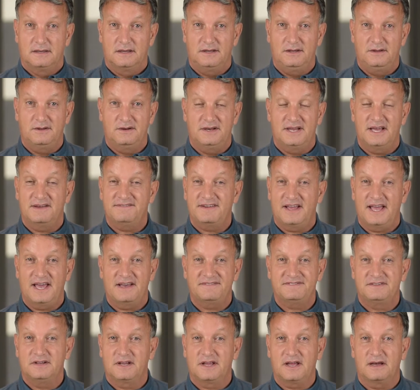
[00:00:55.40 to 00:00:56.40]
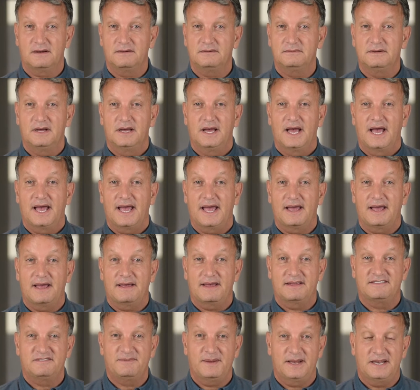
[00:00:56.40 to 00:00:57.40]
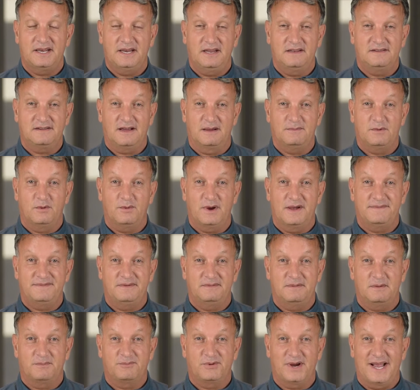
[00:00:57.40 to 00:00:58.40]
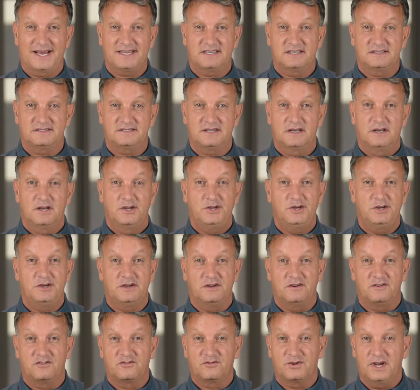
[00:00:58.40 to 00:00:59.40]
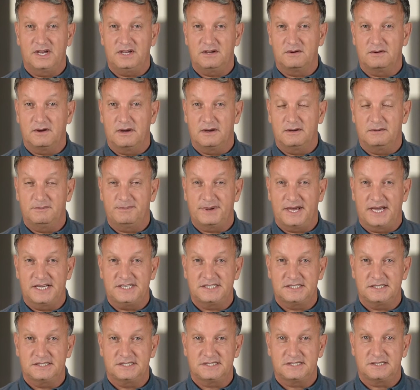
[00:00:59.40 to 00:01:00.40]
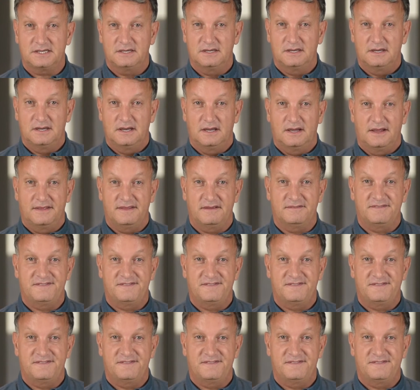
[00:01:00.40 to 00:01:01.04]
You never have to go spend any time away from your practice. You can treat your own patients. The